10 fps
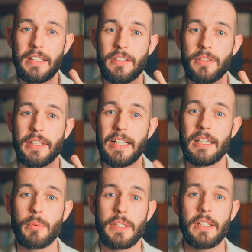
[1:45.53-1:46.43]
In the U
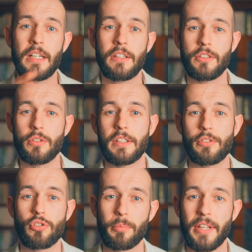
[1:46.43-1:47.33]
K, we usually
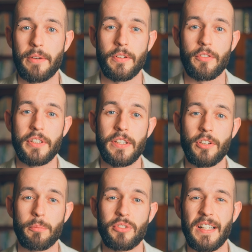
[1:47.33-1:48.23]
drop down to three
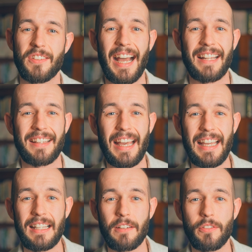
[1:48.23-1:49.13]
subjects at
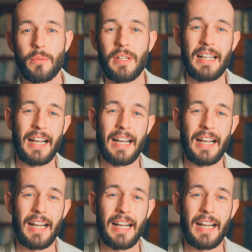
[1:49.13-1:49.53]
A level,